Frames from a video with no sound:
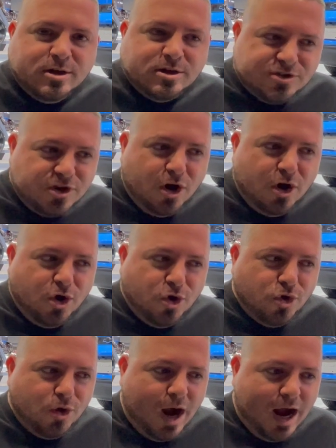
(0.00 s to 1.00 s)

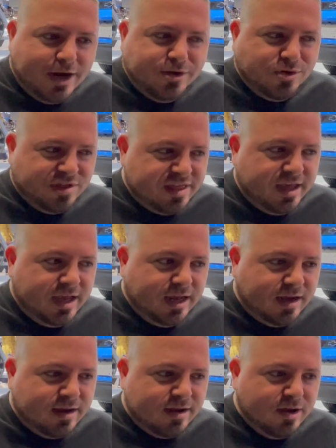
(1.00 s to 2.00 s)
So I do think
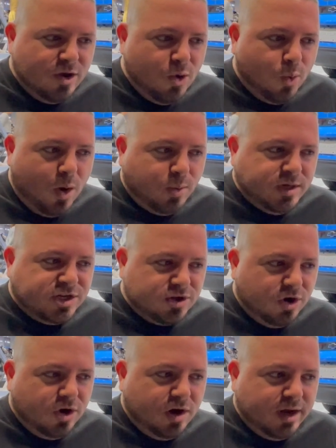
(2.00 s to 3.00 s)
what we
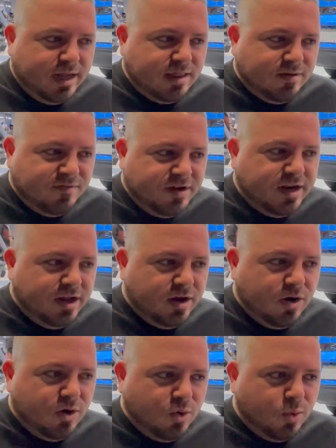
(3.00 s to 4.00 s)
saw in the
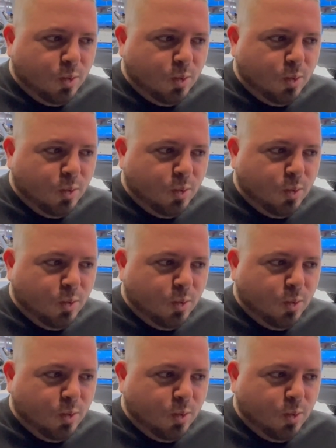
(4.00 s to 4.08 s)
video